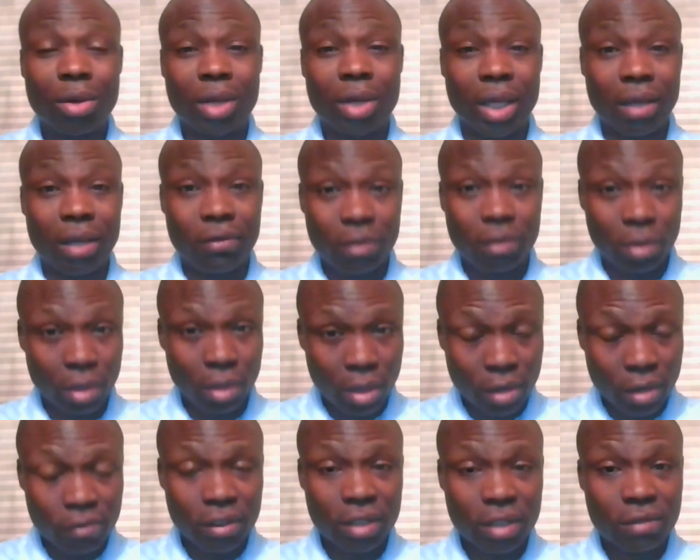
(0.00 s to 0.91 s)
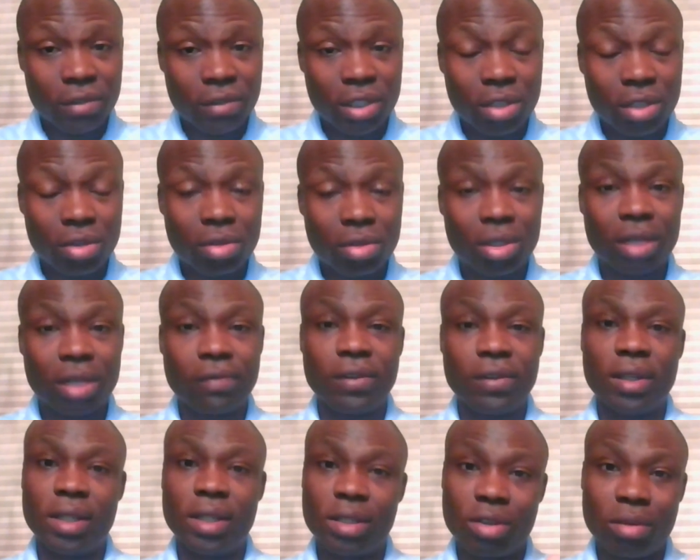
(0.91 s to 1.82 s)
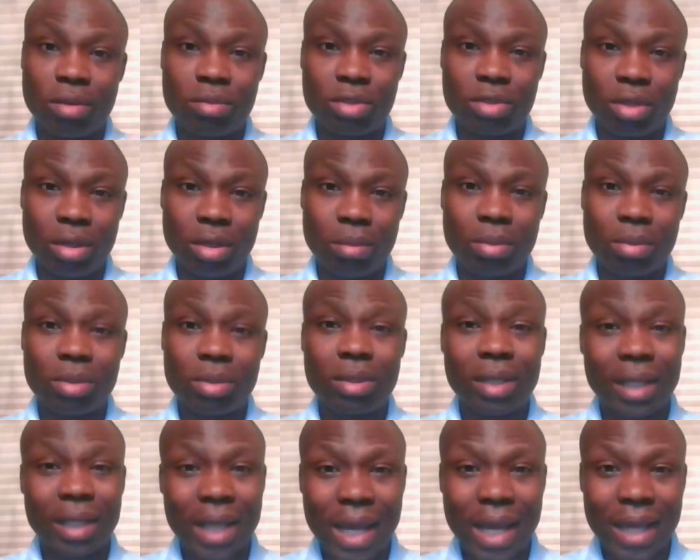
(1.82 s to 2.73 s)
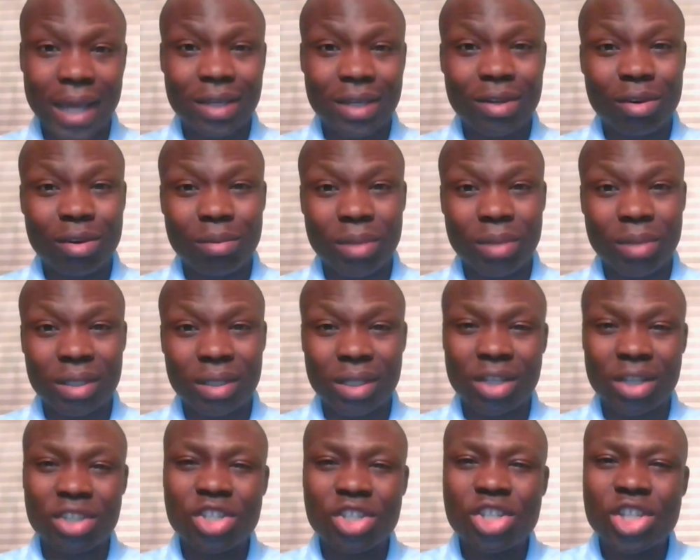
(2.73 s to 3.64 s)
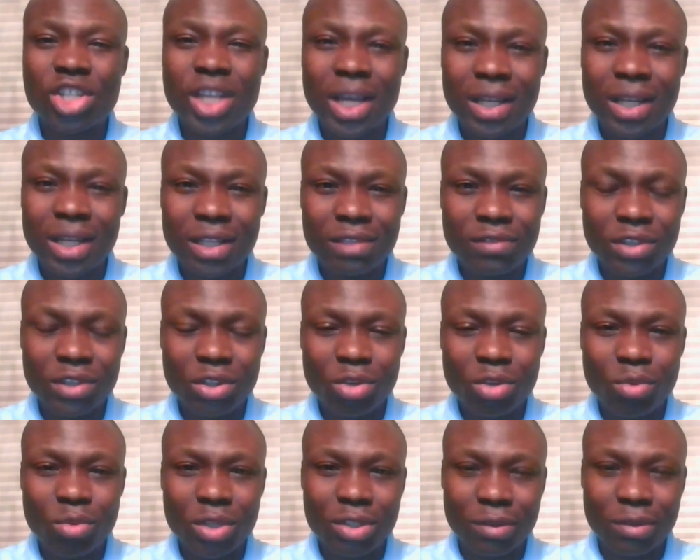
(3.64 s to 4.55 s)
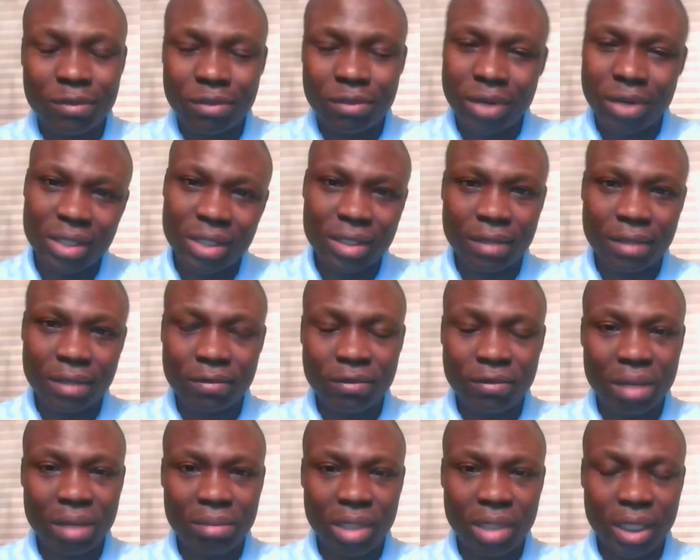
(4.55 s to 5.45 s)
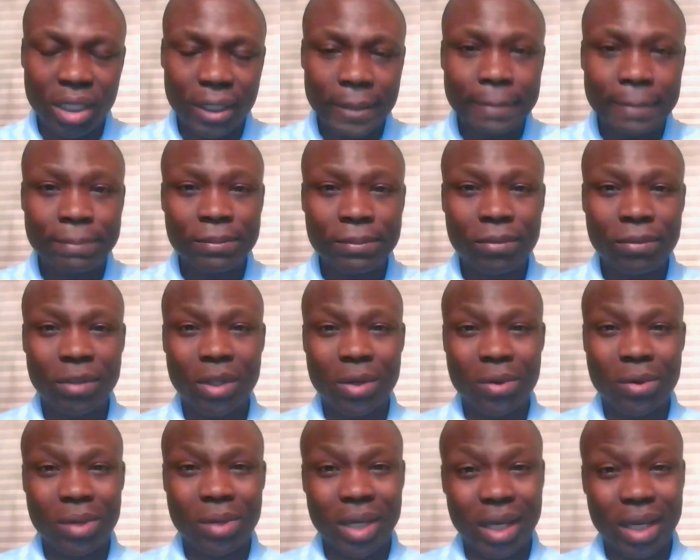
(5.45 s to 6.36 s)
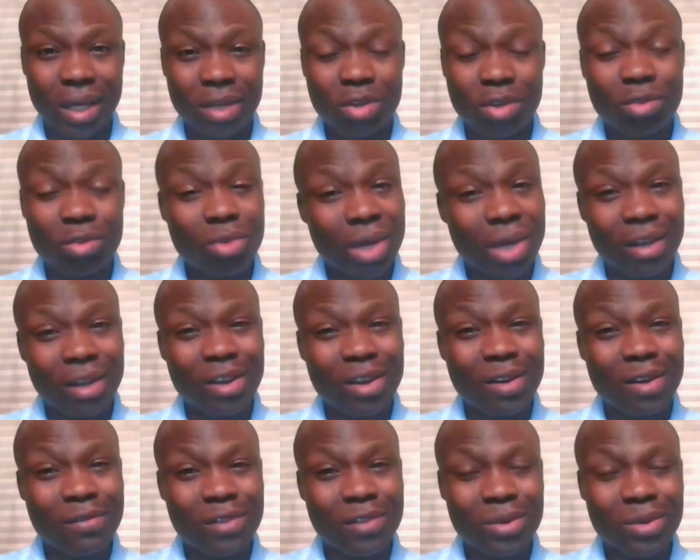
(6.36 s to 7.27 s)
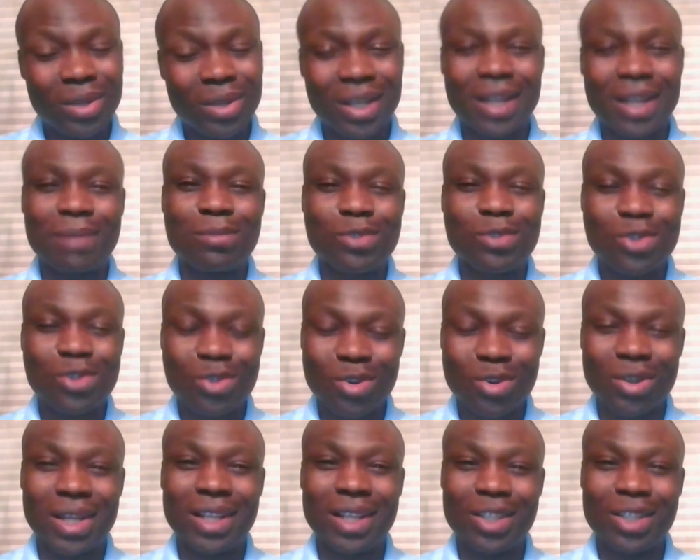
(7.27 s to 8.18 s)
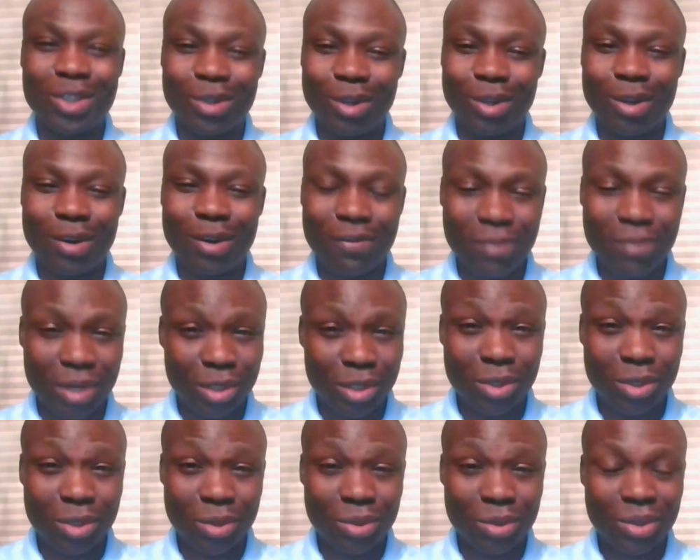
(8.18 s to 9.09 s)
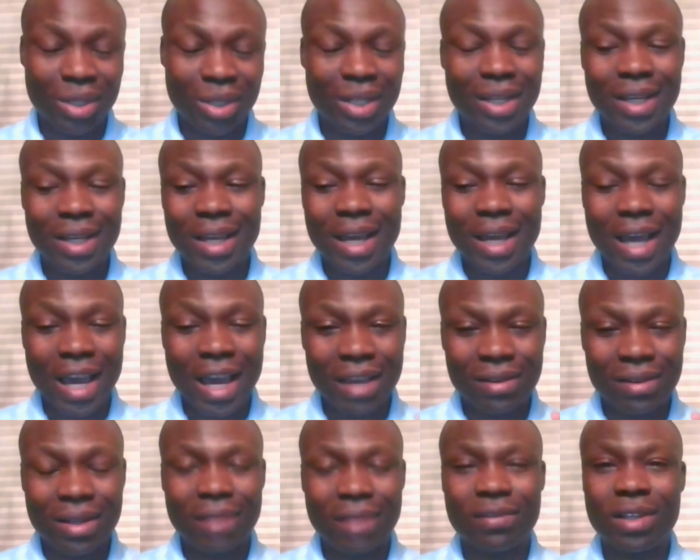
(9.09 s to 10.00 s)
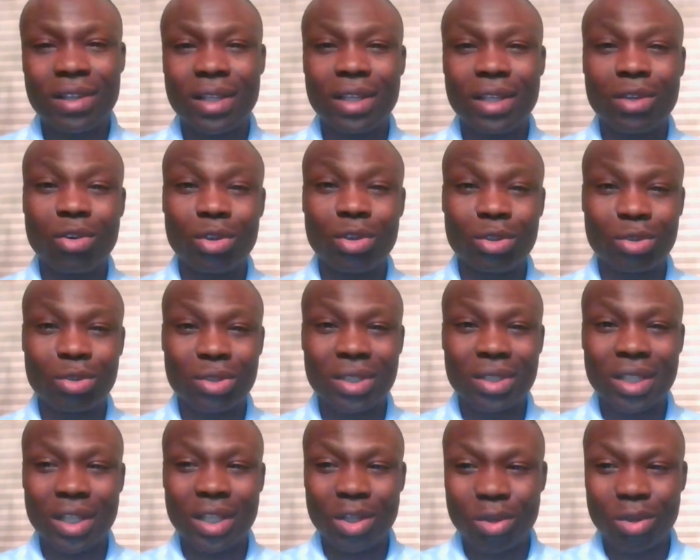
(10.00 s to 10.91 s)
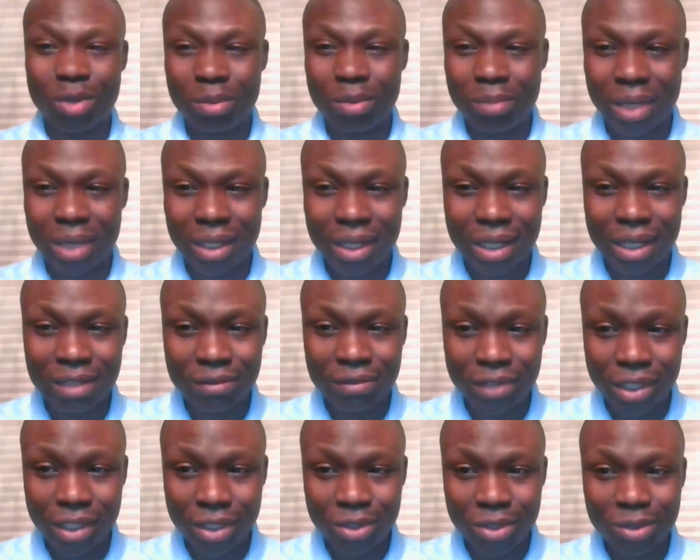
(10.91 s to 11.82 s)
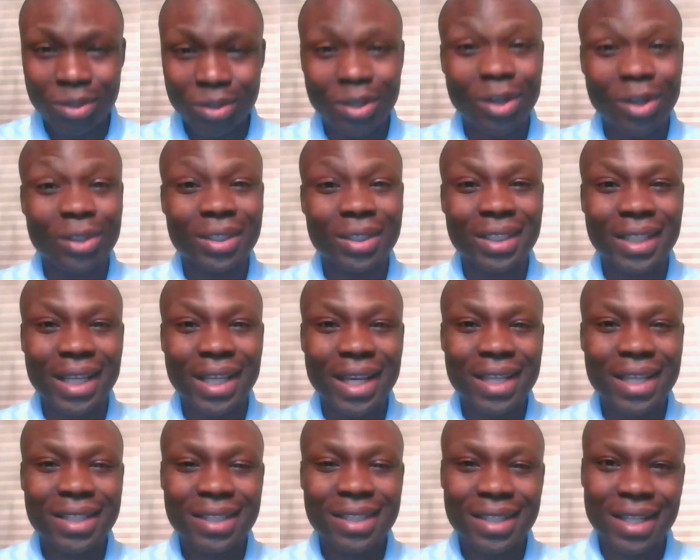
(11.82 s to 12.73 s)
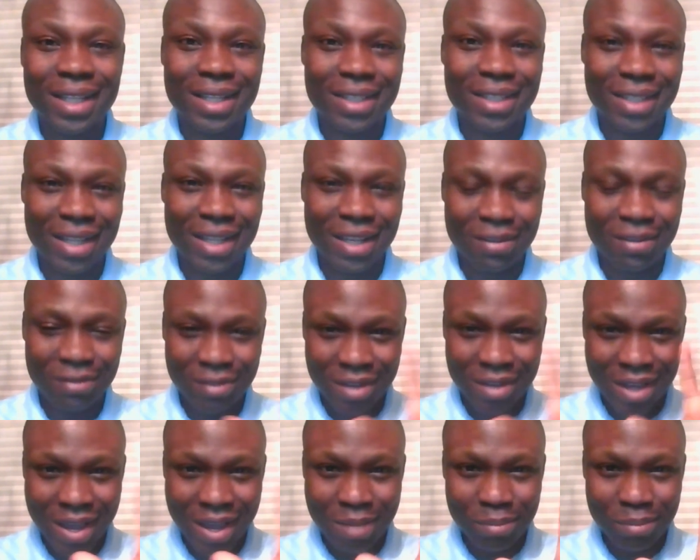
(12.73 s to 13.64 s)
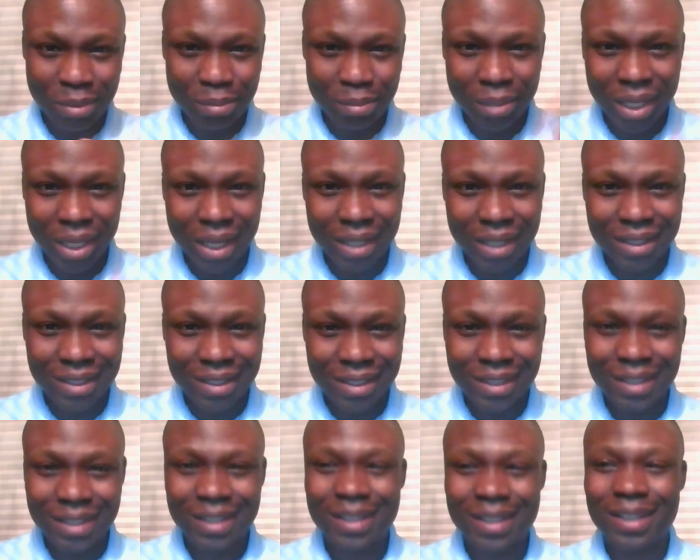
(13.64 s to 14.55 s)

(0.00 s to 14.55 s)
okay if you love this video give it a thumbs up like comment and share this video with your friends and family okay you know i love you and i'm sure that you love me too i definitely going to see you in my next video until then stay safe and be blessed